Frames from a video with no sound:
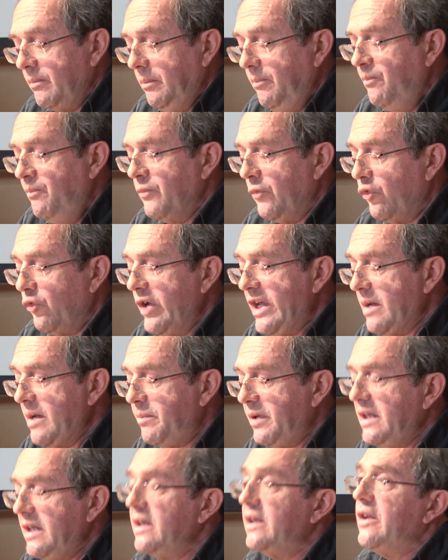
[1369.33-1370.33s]

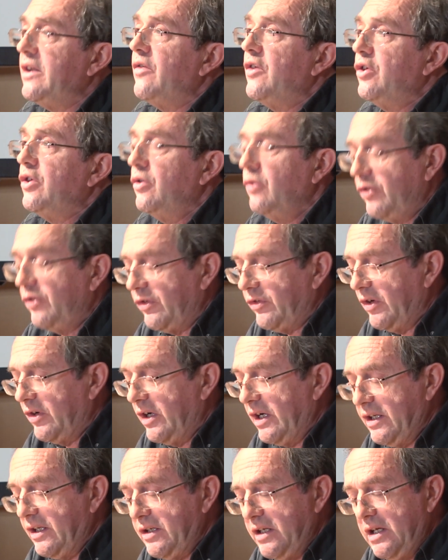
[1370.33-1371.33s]
reappeared in the new
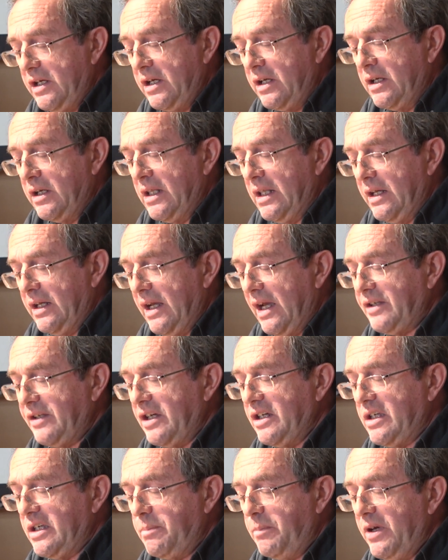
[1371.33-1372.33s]
society at
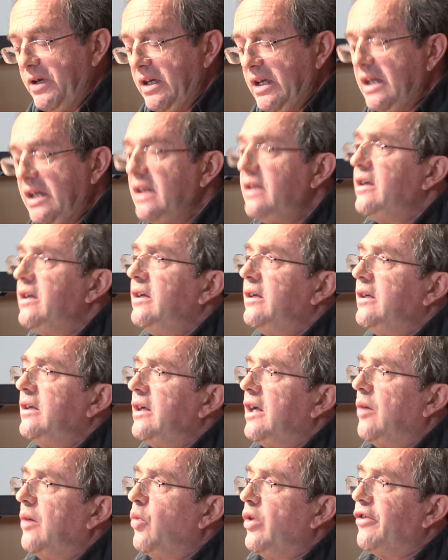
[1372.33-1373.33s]
a speed
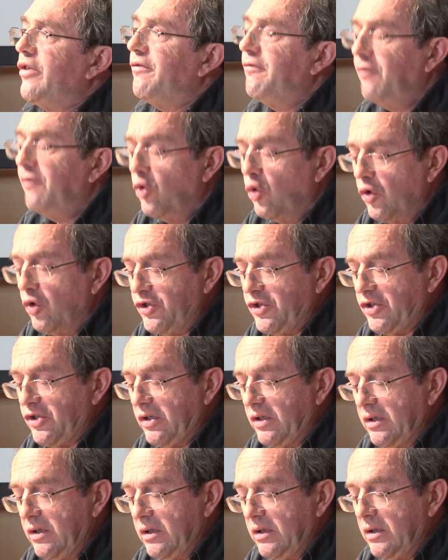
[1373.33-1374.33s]
and with a force
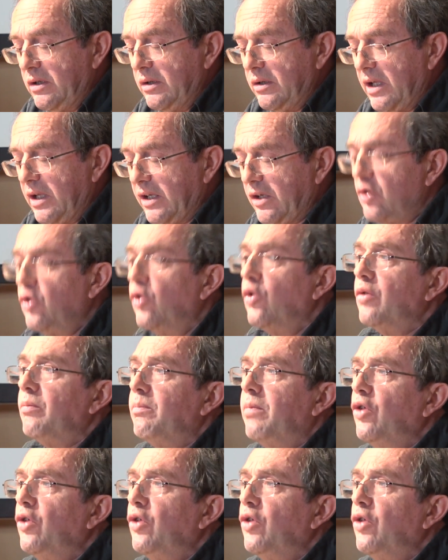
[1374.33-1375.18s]
that caught